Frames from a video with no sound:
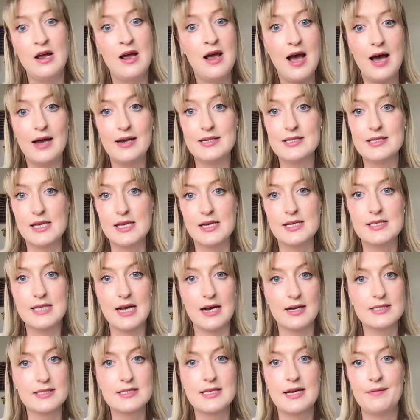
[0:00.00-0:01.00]
And
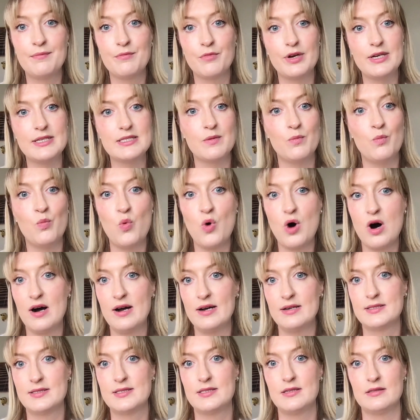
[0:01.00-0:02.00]
exact same reason why
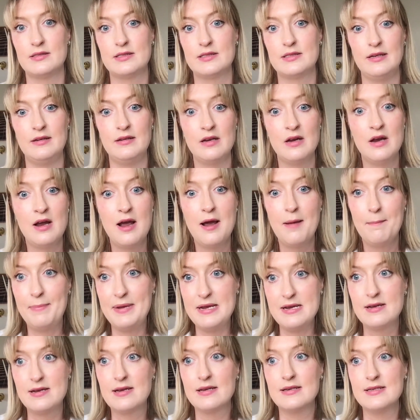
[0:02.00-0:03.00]
I started
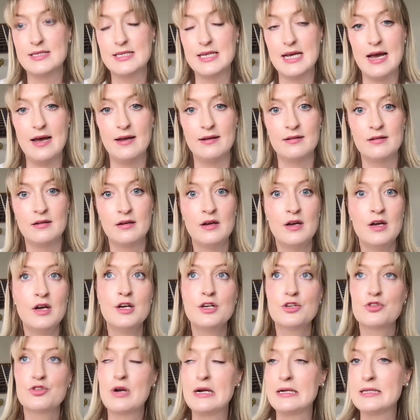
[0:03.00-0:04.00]
Be Content.
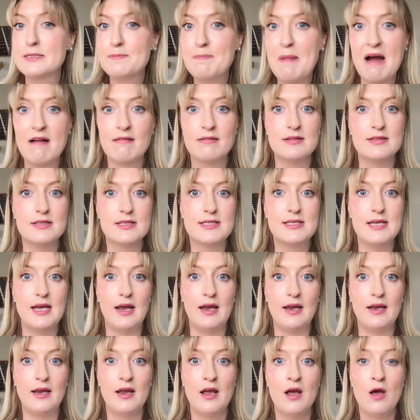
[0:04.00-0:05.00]

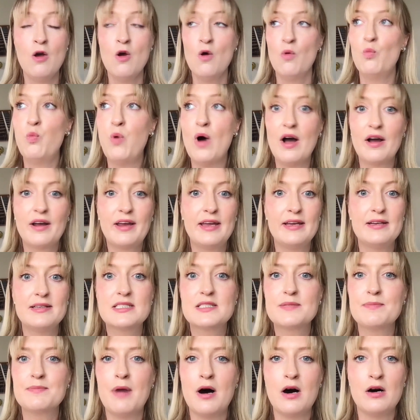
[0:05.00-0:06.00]
Transparency, working
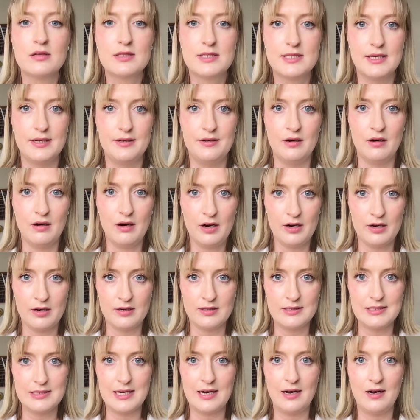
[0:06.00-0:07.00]
smarter, not
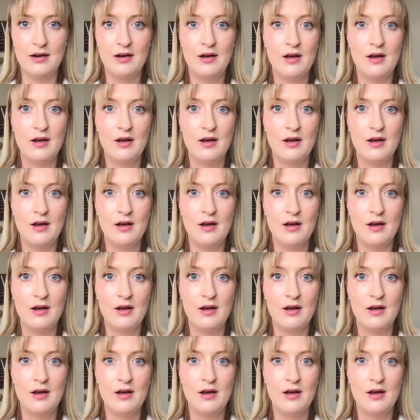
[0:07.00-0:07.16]
harder.